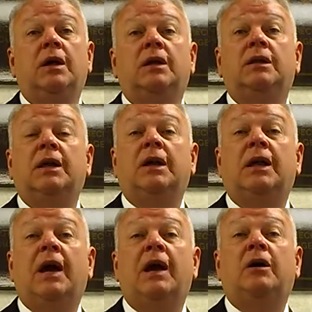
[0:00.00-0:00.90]
that
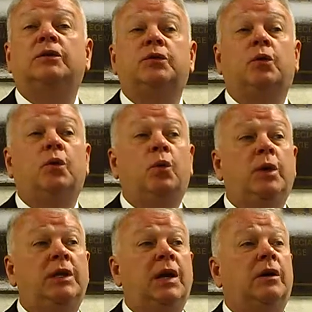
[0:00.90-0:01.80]
allows
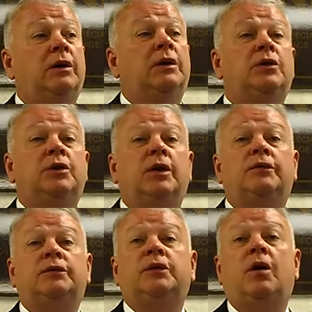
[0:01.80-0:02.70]
Wood County
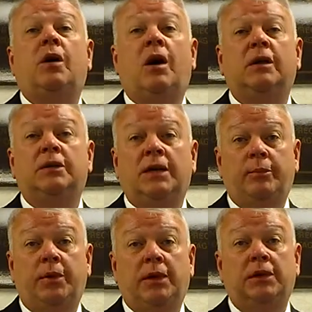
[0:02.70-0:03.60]
Sheriff's
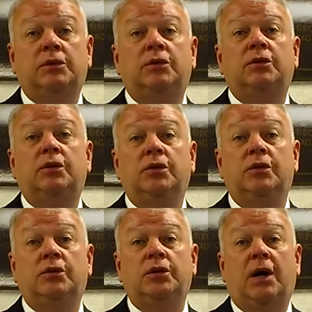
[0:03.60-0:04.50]
deputies to do
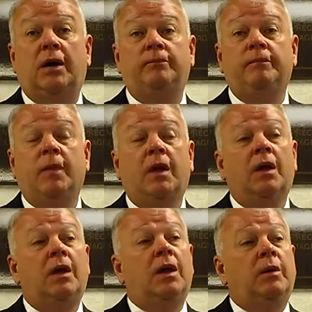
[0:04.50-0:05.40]
their job.
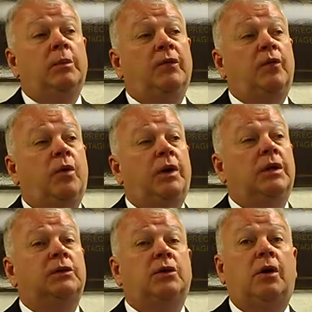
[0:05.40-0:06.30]
Before I
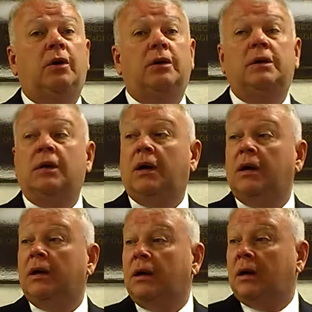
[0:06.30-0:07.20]
get started,
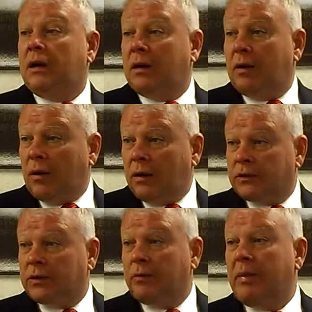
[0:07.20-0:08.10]

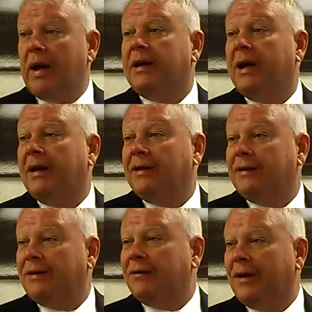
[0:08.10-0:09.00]
also back at
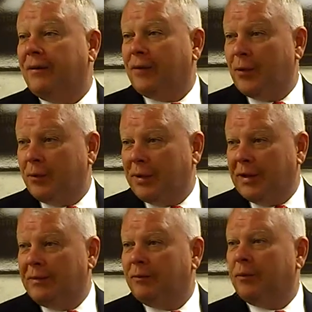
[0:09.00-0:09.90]
you,
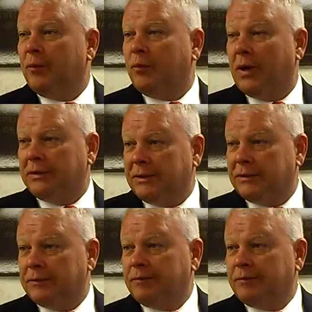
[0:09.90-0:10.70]
FOP President,